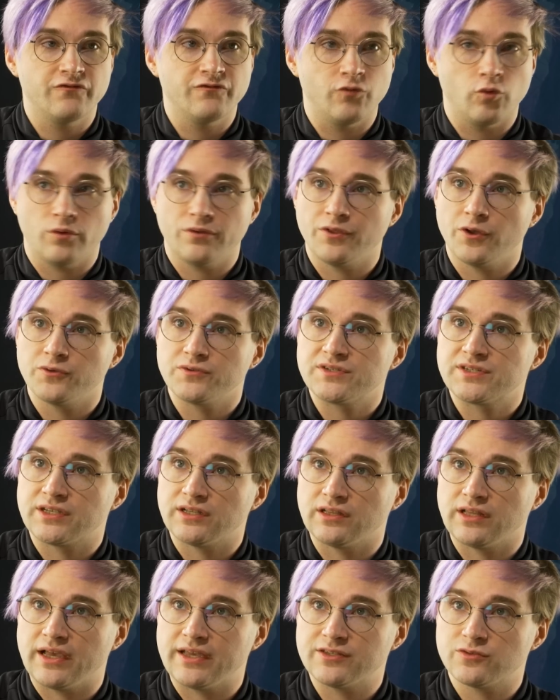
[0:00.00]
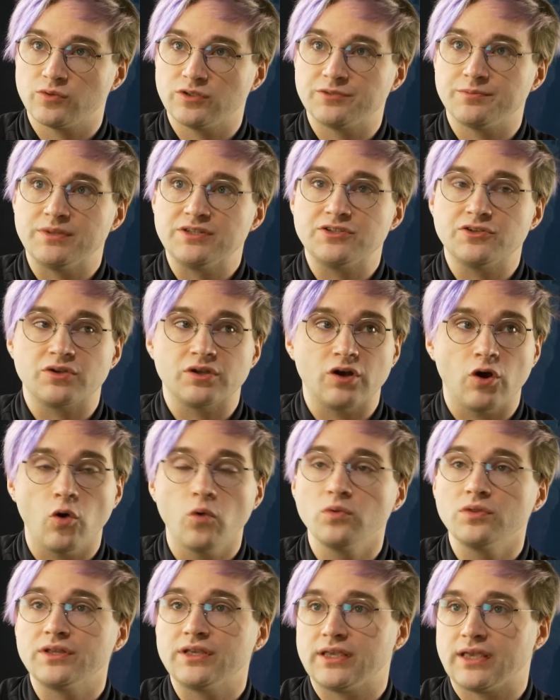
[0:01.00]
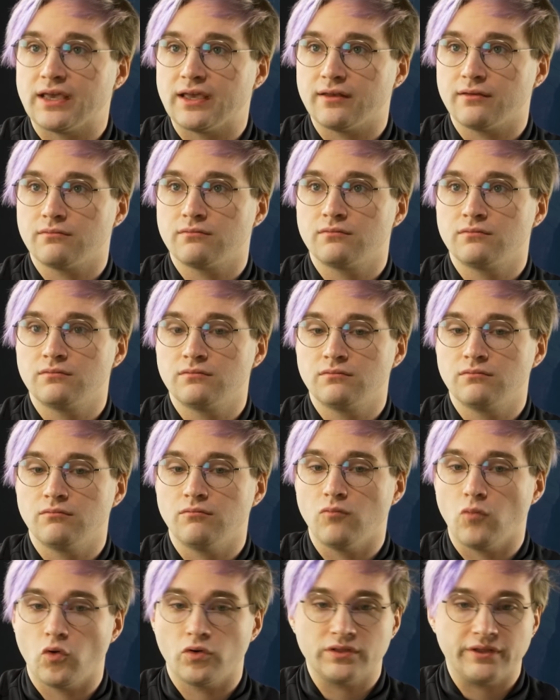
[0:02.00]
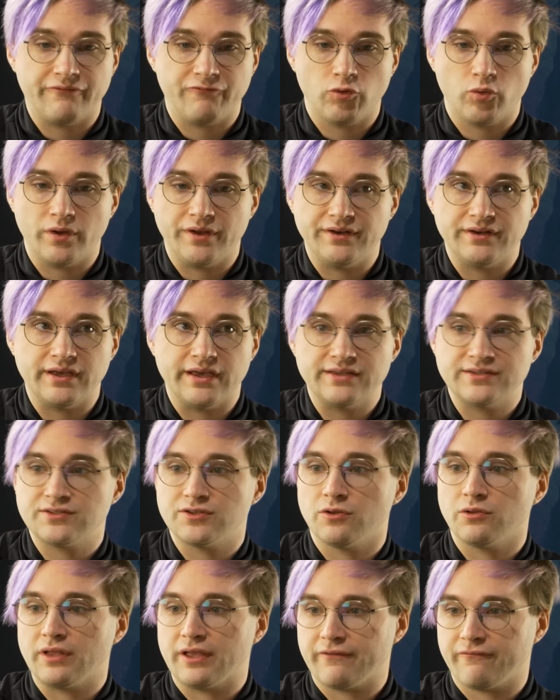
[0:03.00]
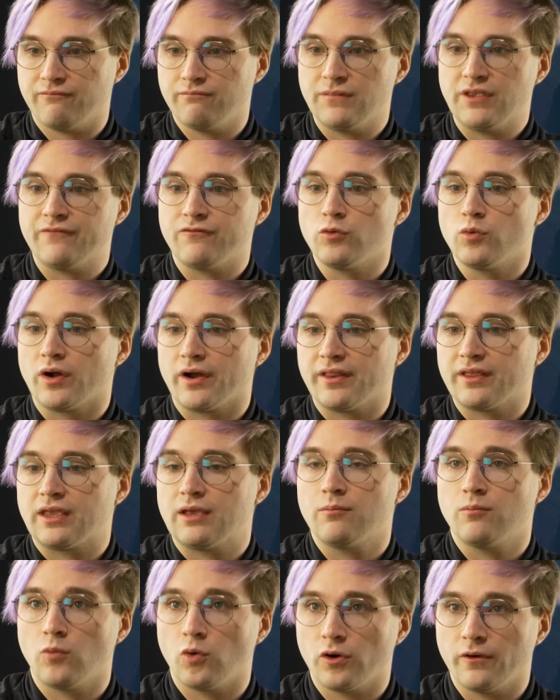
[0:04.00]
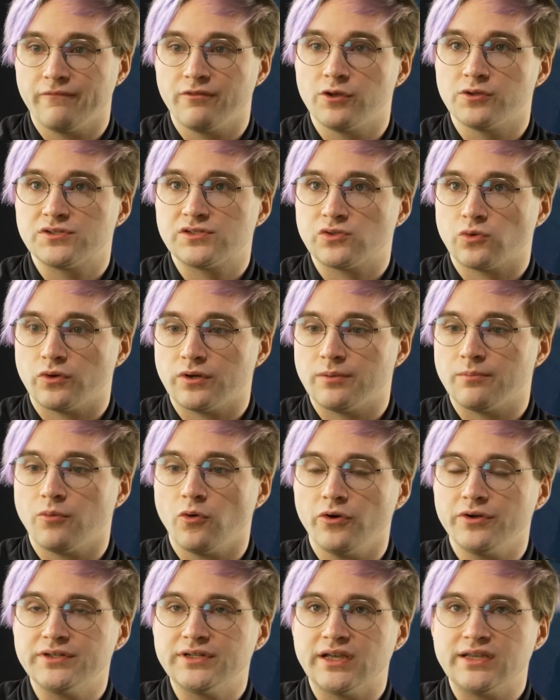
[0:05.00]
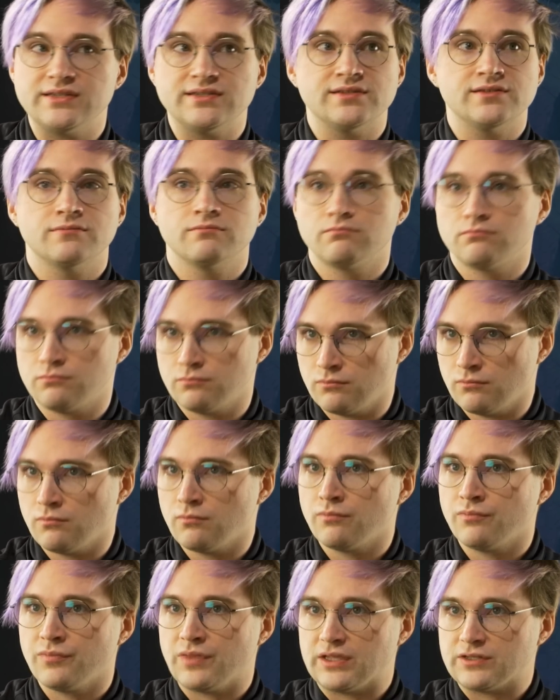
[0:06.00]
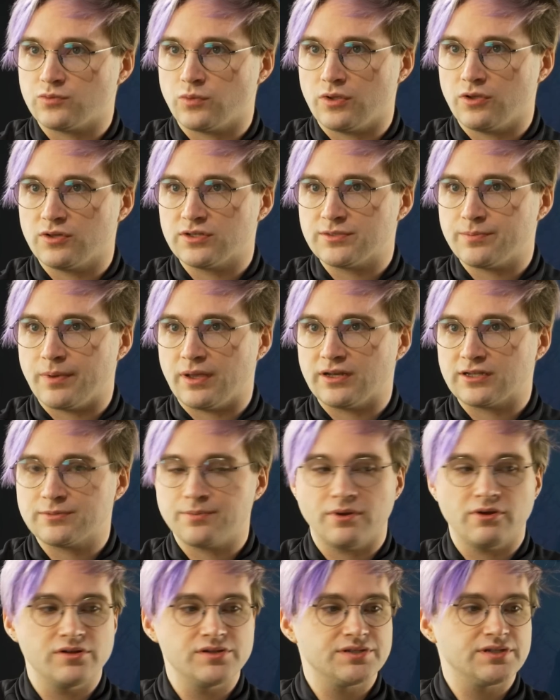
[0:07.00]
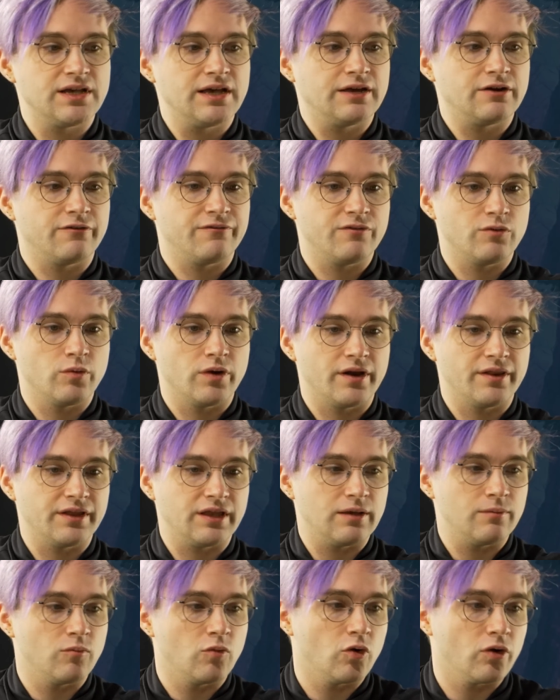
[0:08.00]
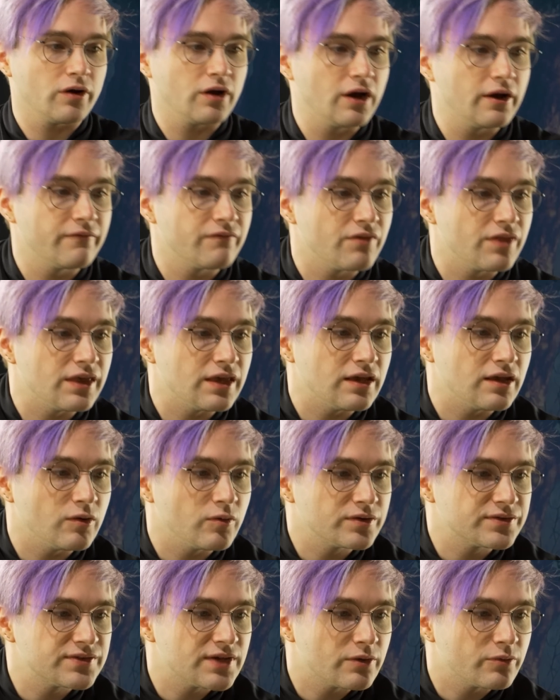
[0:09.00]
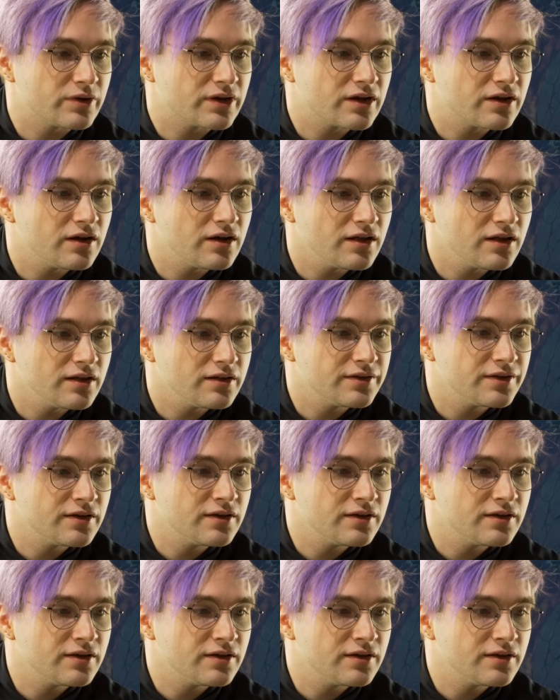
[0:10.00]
for those skill lines, which means you can only get more level 1 dice. So like if you wanted to get more of those sword and board dice, that's what you could spend experience on. Or if you wanted to get more of the, what's that one called?